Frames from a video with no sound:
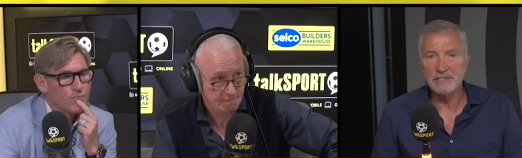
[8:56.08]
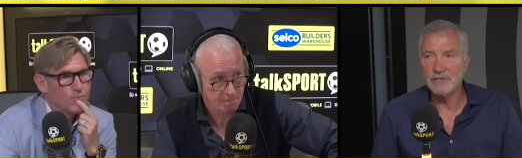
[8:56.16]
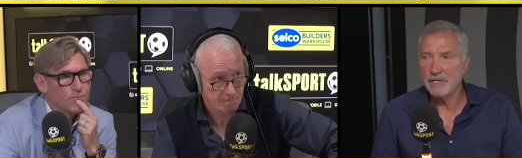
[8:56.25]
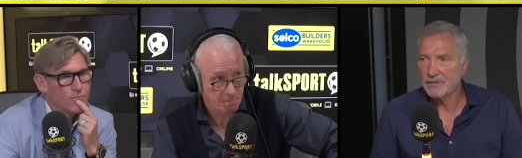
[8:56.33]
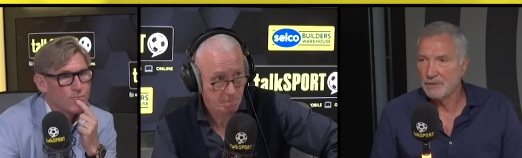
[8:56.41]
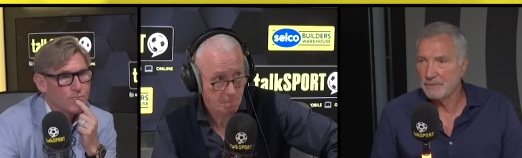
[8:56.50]
Speaker 1: in the
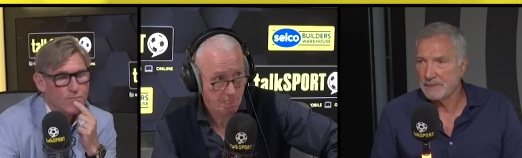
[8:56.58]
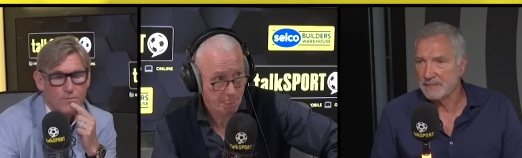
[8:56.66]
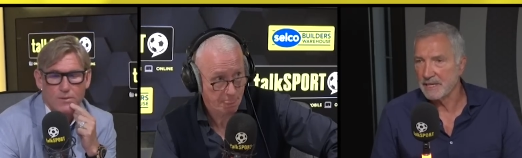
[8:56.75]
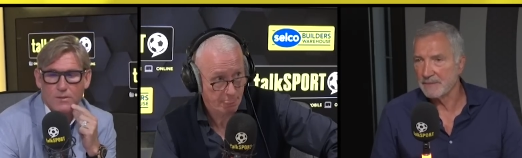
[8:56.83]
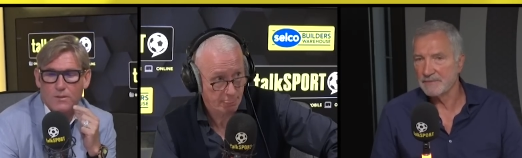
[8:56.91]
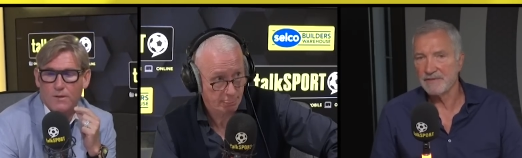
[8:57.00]
dressing room in
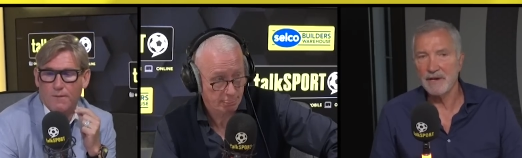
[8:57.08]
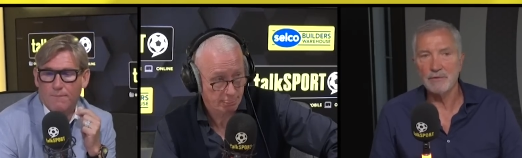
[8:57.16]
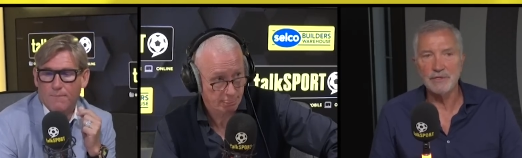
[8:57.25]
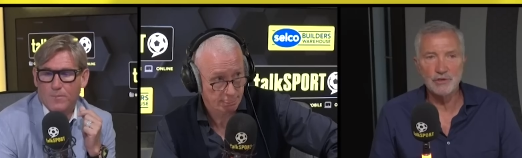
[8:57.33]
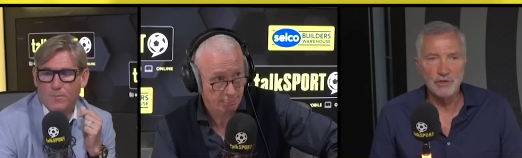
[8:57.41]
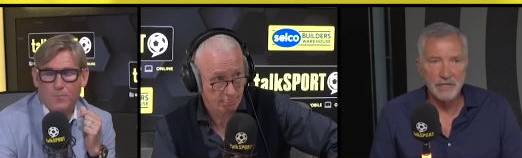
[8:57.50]
terms of how
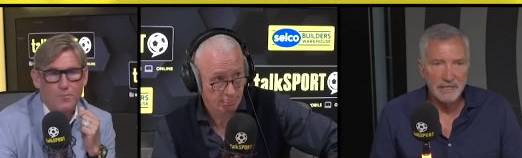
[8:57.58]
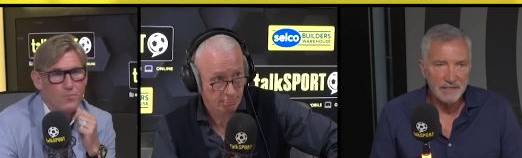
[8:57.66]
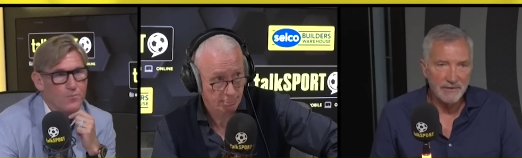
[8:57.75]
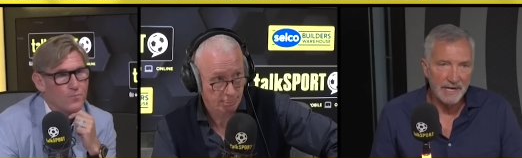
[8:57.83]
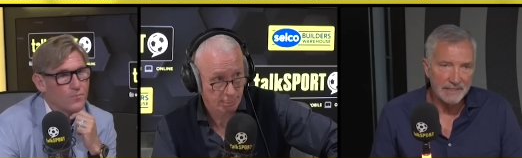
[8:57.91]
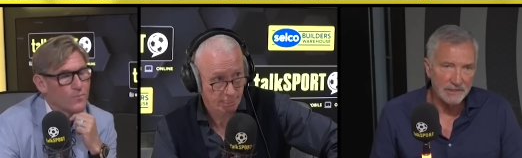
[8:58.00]
they train,
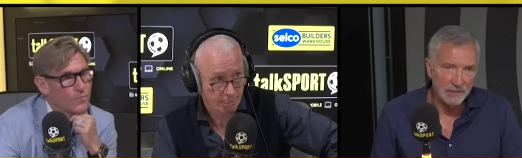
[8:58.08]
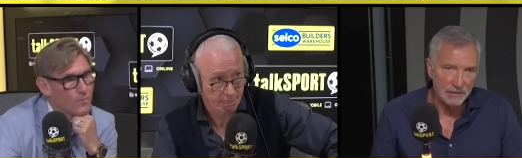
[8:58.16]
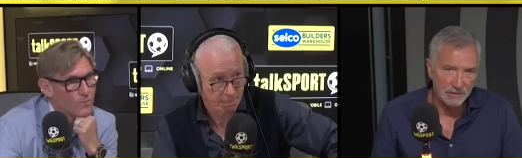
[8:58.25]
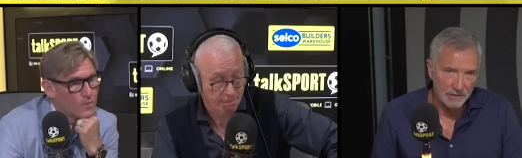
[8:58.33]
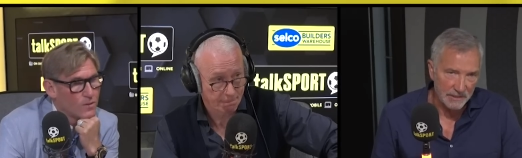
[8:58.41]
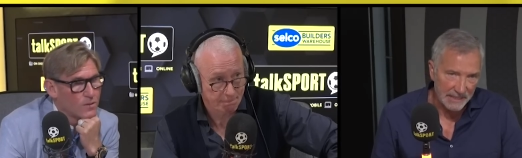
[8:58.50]
their
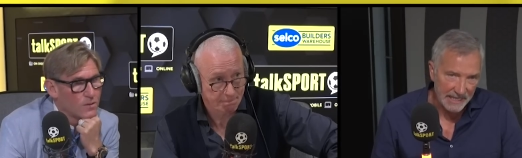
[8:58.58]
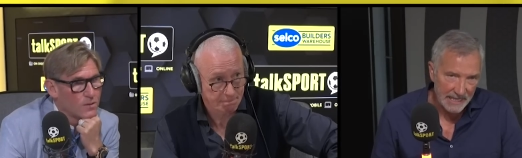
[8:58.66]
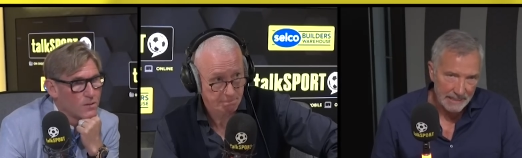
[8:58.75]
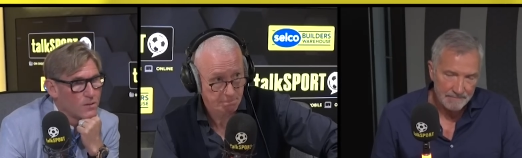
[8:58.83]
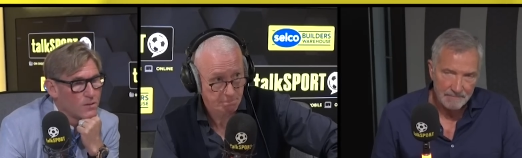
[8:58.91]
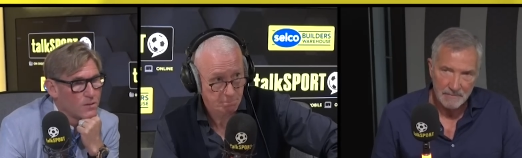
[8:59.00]
attitude to the
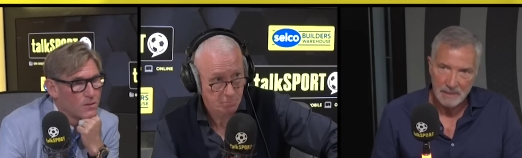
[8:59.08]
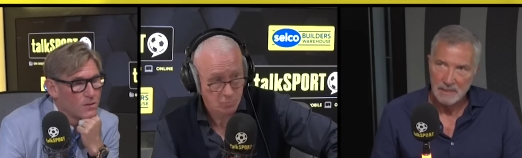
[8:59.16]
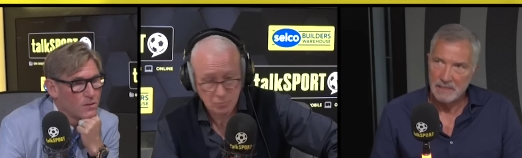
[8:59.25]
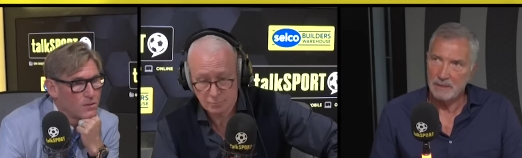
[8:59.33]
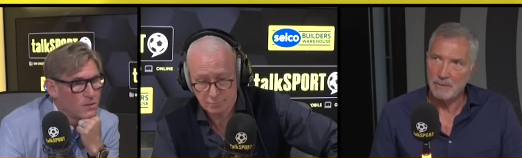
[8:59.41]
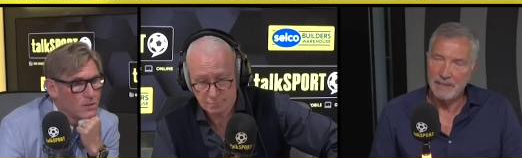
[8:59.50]
game,
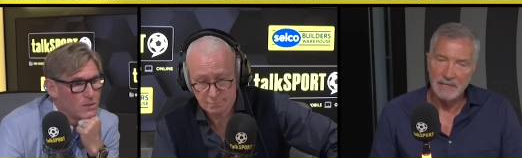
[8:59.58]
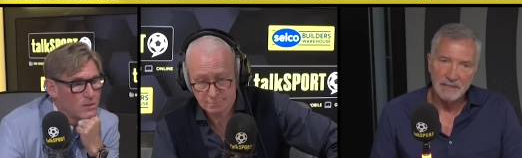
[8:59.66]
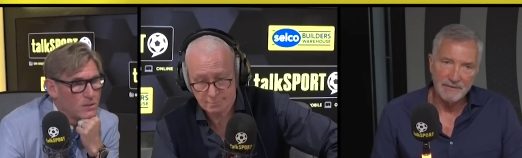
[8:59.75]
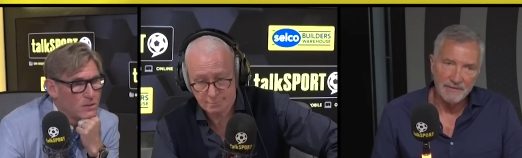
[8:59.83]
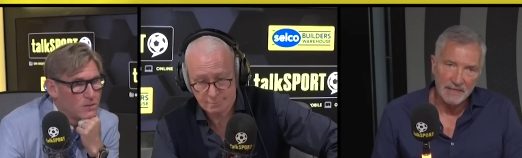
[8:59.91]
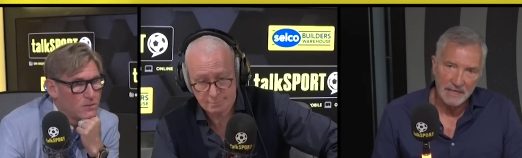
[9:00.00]
the way they
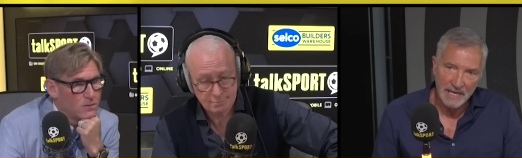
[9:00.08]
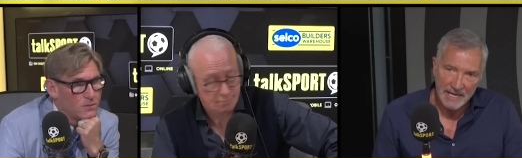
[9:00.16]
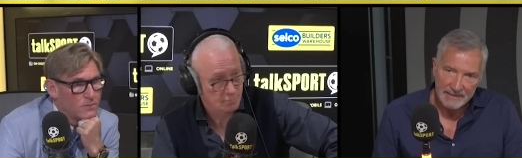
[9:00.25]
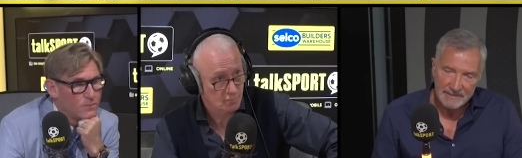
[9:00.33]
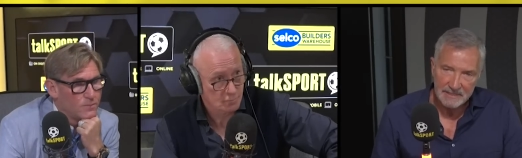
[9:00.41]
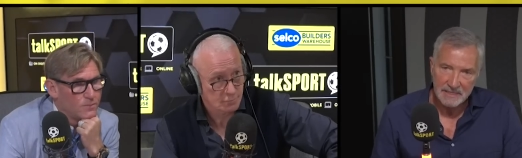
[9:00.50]
live their
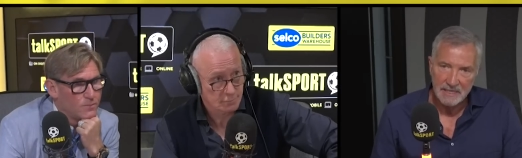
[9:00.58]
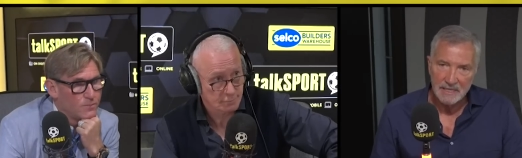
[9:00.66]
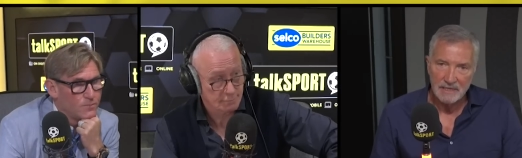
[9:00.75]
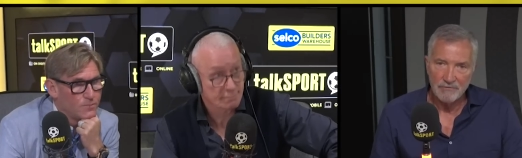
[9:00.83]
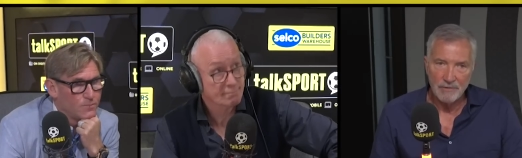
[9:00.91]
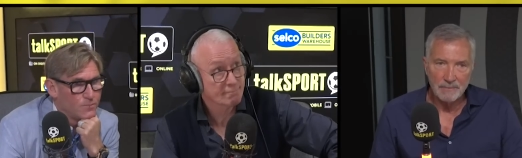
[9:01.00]
lives,
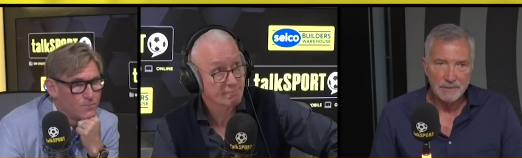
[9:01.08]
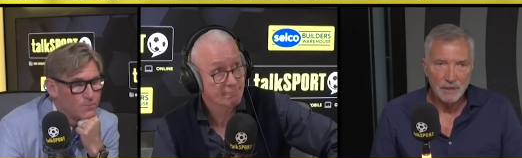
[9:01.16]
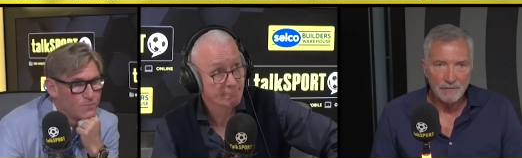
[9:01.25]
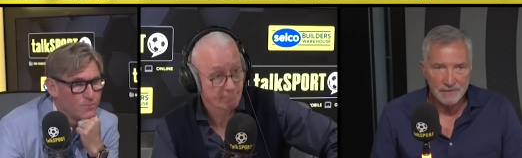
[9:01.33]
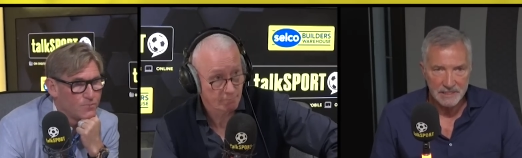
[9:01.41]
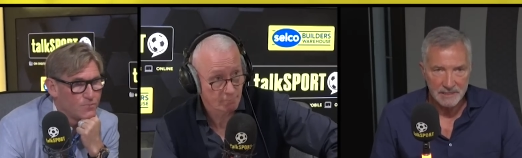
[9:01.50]
rubs
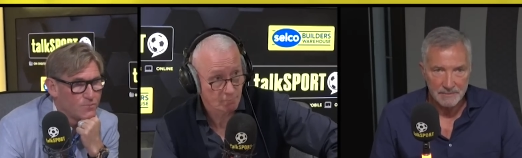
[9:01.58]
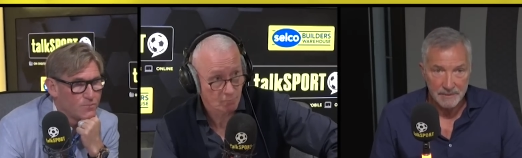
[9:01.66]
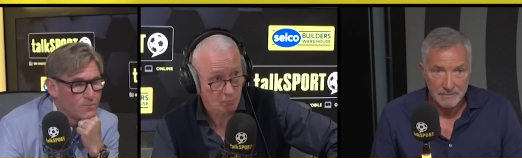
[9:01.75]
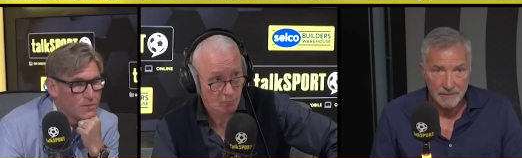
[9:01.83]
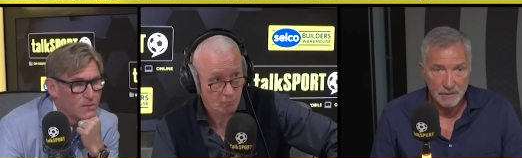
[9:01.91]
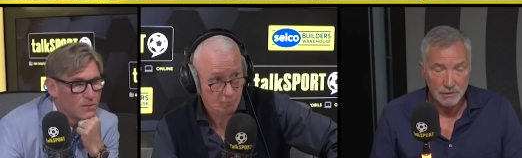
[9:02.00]
off on some of
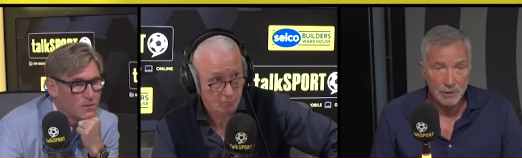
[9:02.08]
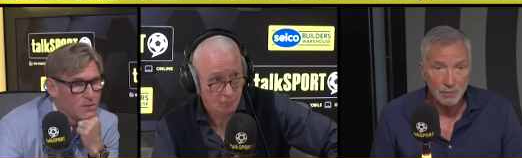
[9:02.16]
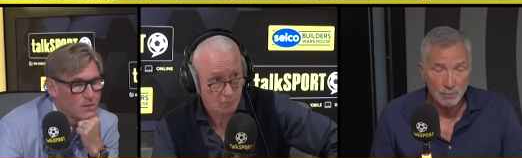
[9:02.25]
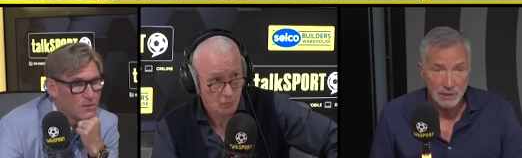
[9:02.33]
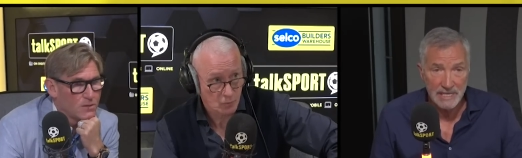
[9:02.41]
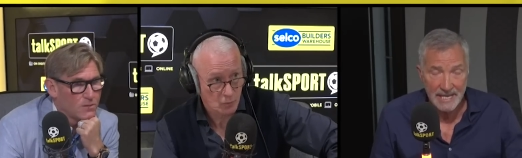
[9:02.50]
them. Because
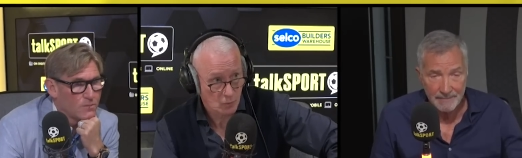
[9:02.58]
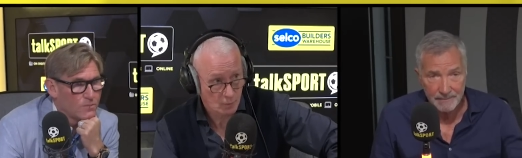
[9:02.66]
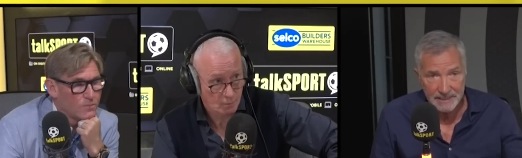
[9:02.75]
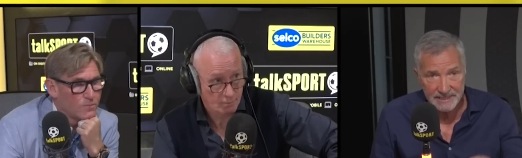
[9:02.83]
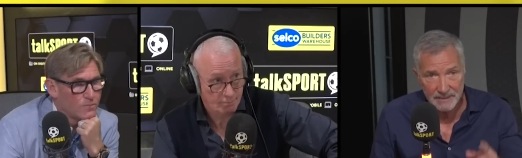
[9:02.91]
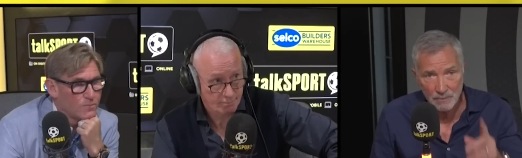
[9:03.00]
name me
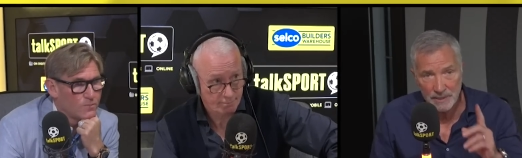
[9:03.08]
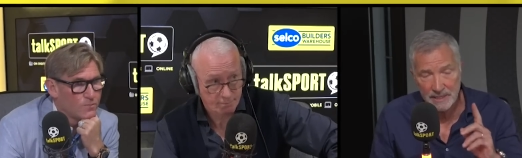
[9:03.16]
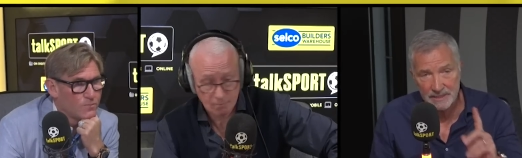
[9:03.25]
someone